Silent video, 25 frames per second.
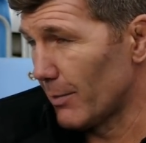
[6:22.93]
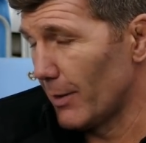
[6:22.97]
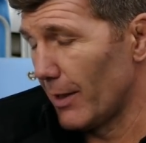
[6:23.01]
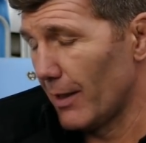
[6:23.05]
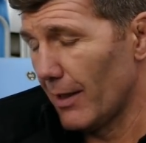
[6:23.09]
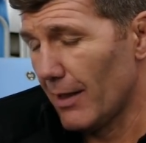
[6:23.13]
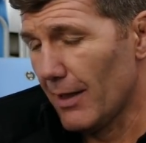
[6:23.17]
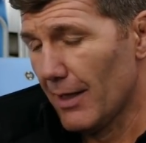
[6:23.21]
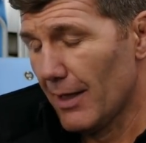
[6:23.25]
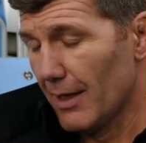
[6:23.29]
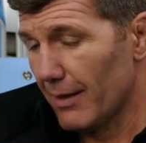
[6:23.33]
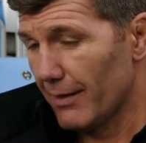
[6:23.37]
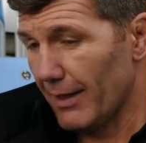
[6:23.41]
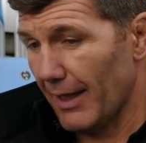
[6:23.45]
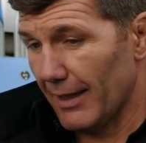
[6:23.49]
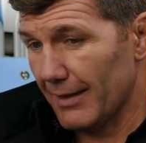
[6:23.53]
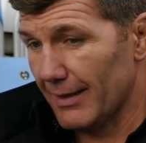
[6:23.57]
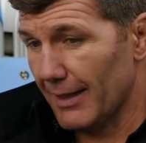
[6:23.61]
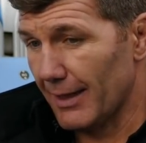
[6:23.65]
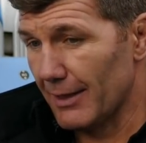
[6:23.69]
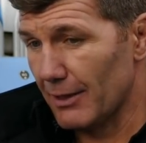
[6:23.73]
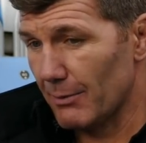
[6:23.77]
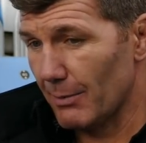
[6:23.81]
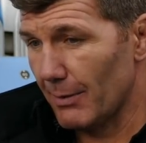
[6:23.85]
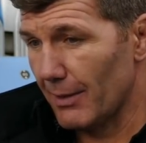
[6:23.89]
But that
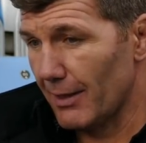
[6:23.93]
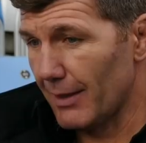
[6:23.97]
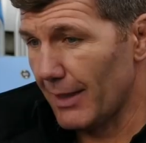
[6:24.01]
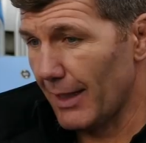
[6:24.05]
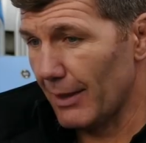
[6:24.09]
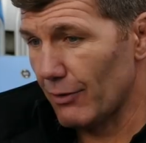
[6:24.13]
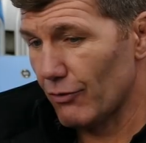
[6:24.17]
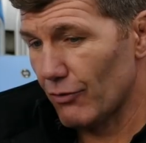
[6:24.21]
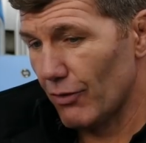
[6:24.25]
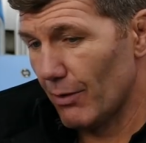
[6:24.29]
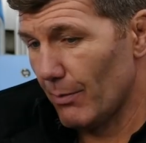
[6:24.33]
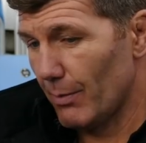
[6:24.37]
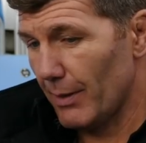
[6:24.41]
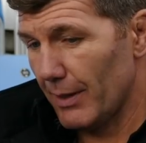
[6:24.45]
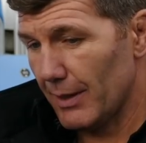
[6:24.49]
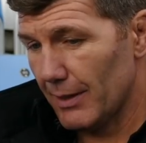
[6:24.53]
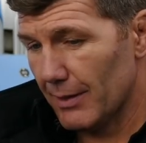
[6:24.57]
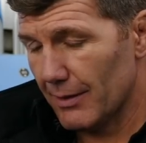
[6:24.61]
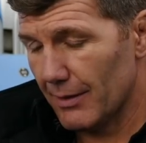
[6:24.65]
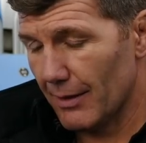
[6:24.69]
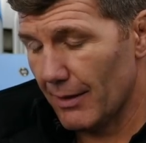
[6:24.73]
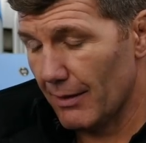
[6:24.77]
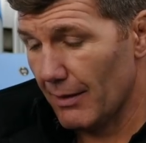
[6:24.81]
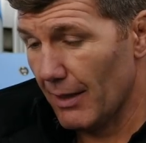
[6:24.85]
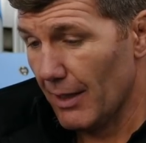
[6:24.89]
tends to be the nature of the
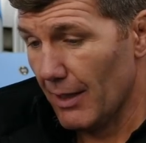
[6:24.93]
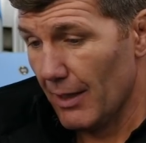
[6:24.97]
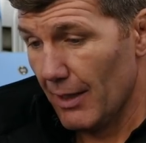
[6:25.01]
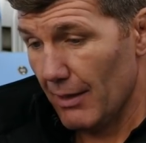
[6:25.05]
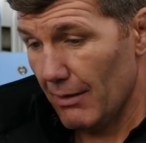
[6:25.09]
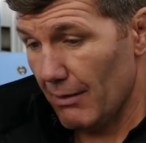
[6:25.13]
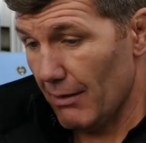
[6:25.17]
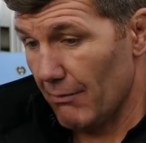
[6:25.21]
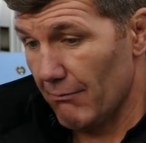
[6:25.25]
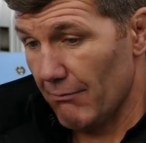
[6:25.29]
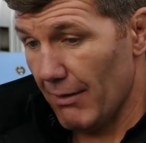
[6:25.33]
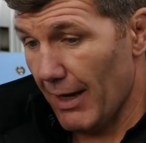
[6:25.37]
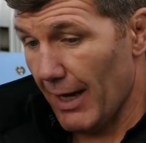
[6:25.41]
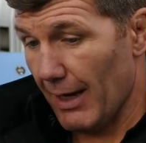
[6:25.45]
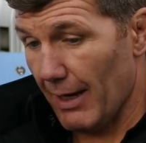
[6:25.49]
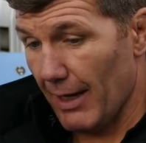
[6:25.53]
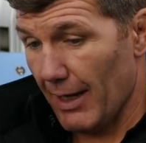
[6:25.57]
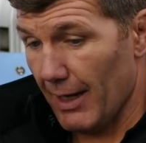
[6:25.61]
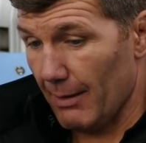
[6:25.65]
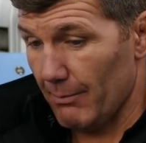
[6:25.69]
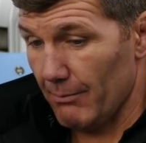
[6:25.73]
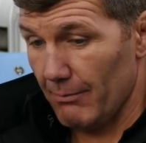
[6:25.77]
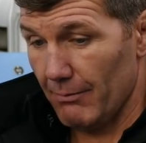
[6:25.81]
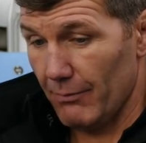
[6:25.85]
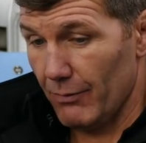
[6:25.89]
beast. And
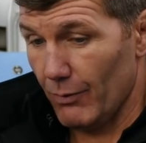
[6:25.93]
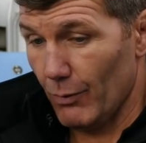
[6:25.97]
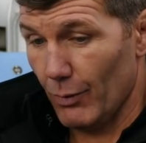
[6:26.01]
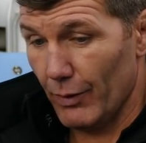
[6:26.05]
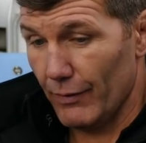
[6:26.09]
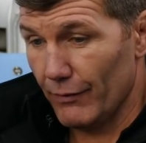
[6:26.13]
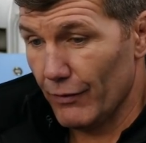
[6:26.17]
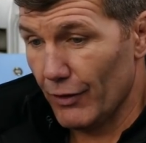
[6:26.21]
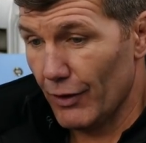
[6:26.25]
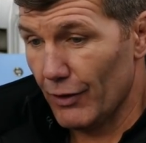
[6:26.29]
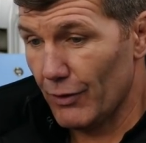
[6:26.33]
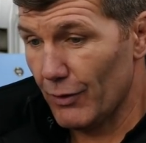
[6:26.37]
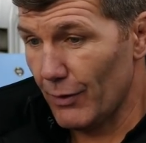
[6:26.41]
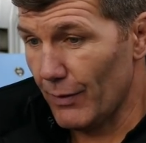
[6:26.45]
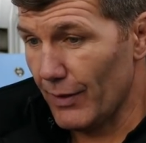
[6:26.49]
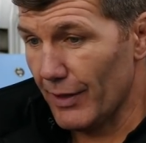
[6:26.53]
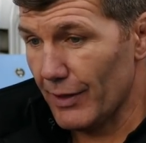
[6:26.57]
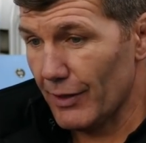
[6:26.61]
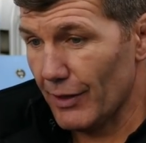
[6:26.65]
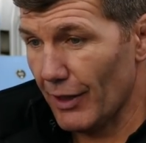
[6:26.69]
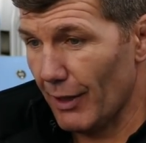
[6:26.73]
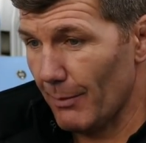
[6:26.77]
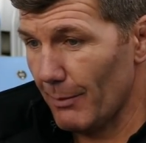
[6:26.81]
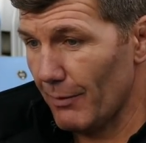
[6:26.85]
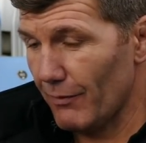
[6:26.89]
what you've got to do at
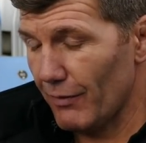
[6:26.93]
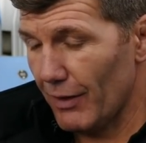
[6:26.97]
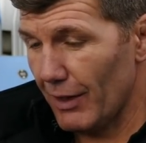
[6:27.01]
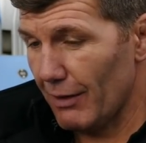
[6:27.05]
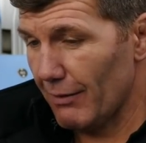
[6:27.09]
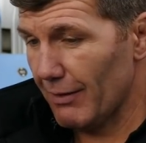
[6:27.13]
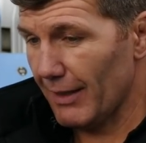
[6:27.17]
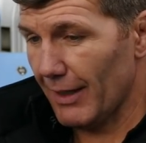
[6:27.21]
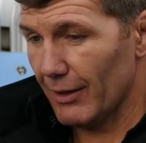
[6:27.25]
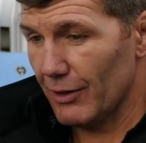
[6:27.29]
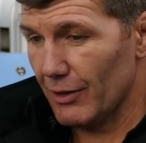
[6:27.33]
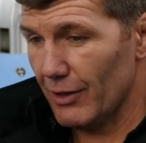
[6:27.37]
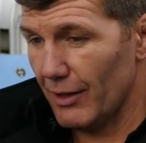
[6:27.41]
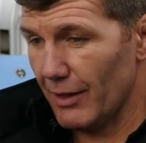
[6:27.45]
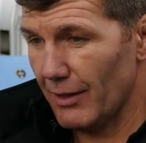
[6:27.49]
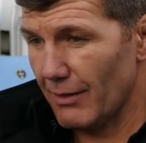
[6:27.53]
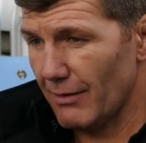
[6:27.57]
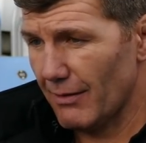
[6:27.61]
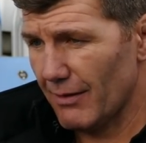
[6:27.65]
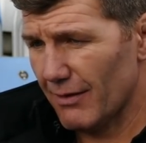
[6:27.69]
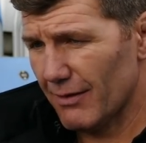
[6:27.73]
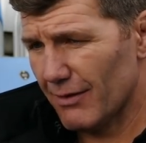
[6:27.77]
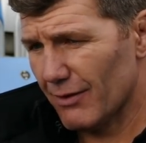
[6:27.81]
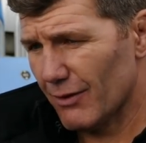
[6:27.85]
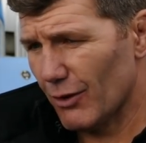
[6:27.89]
this time of year is actually
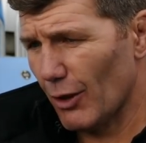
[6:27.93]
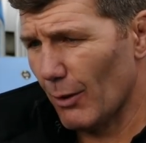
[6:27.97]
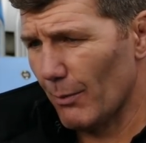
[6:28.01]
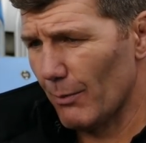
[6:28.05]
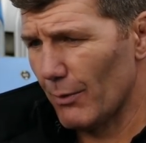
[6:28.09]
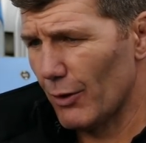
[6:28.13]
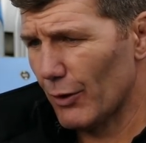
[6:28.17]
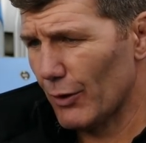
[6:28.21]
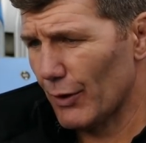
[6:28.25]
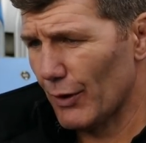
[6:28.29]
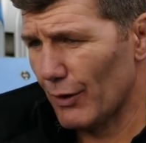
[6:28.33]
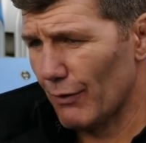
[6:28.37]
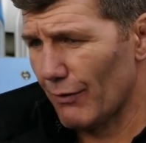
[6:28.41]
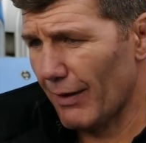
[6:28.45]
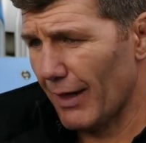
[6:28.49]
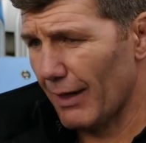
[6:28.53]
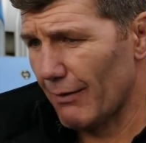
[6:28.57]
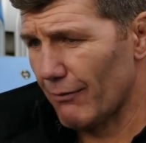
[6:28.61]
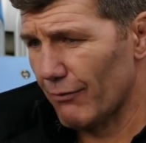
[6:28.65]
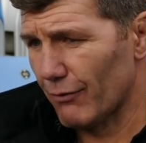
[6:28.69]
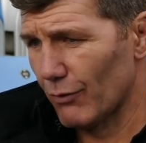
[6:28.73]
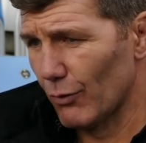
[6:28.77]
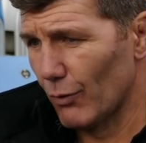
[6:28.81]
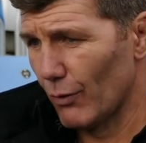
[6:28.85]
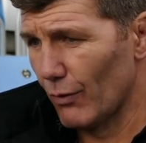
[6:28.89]
stop looking
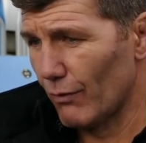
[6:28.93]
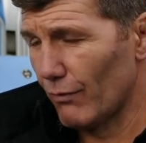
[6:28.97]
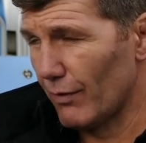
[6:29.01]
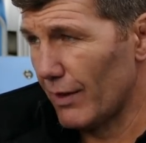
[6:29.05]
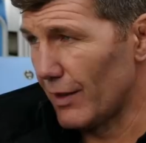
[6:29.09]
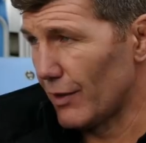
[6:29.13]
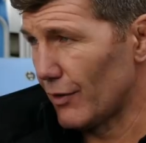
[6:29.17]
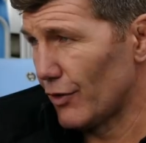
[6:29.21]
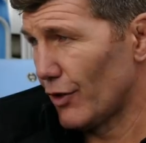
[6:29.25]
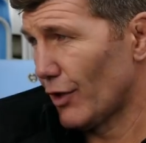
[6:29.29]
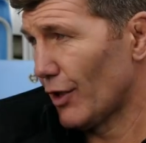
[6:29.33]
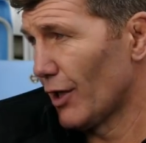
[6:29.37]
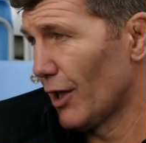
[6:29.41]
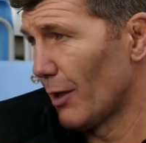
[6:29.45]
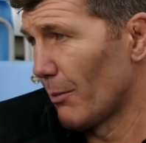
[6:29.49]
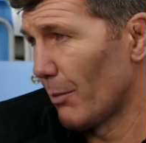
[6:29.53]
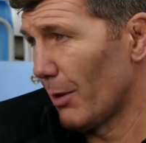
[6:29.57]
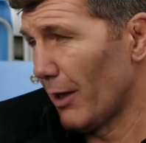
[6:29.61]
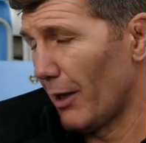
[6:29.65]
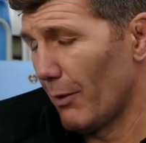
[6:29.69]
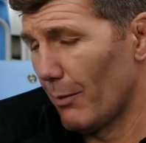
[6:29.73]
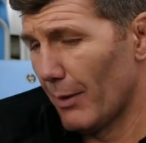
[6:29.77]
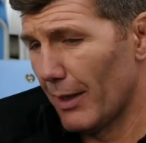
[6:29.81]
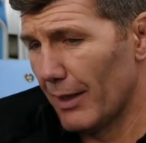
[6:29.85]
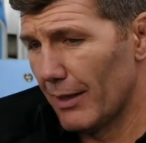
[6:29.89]
around for all the reasons you can't
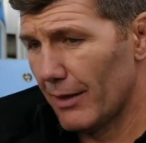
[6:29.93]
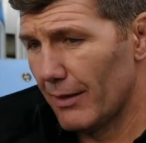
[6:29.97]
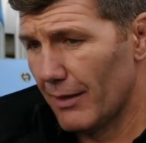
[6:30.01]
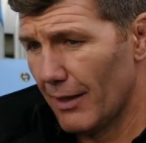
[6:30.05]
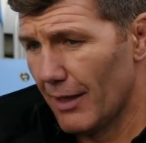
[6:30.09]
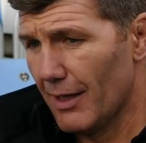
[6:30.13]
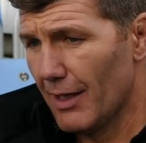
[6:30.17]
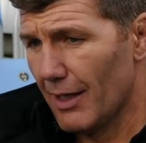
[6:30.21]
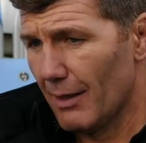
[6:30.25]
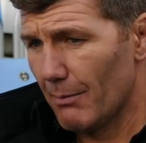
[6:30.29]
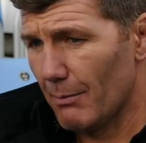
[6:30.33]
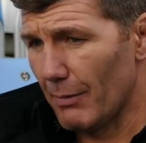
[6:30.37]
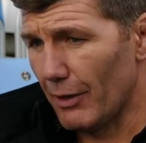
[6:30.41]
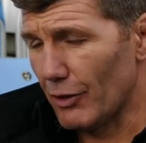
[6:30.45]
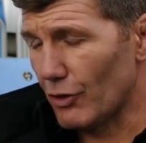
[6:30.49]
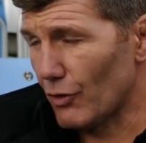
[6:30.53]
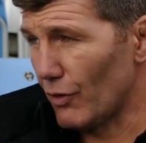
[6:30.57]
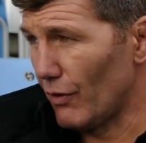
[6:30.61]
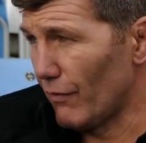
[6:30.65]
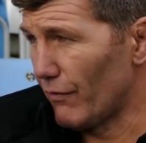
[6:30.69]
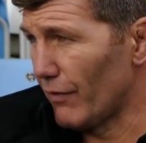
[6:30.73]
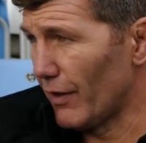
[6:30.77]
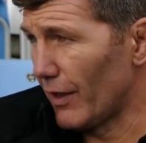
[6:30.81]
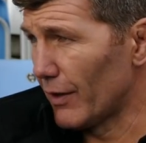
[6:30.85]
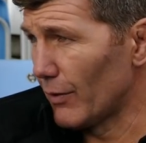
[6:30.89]
play well and make
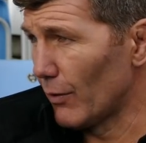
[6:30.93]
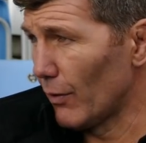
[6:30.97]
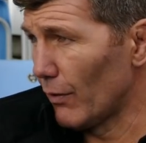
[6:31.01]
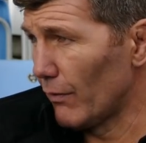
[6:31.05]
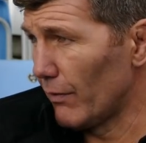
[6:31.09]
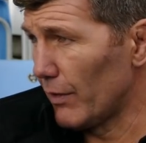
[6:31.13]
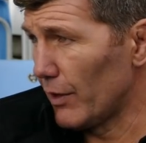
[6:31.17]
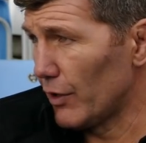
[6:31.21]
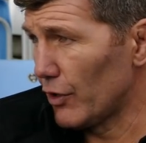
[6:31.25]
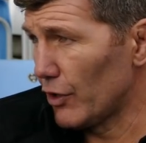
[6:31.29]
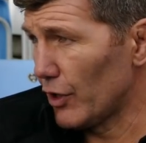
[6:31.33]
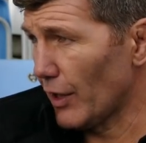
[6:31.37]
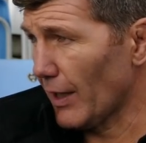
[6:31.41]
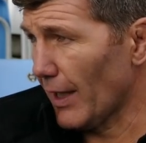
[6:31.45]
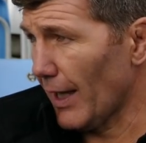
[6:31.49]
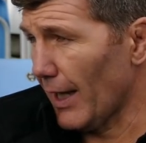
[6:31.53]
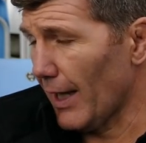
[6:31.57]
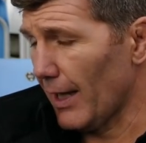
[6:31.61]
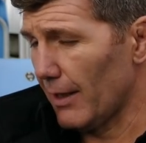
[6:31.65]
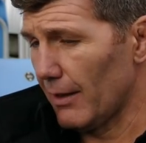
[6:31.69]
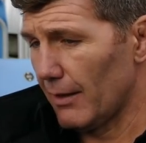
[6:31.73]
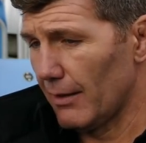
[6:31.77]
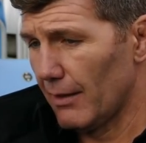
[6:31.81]
sure you find all the reasons you can.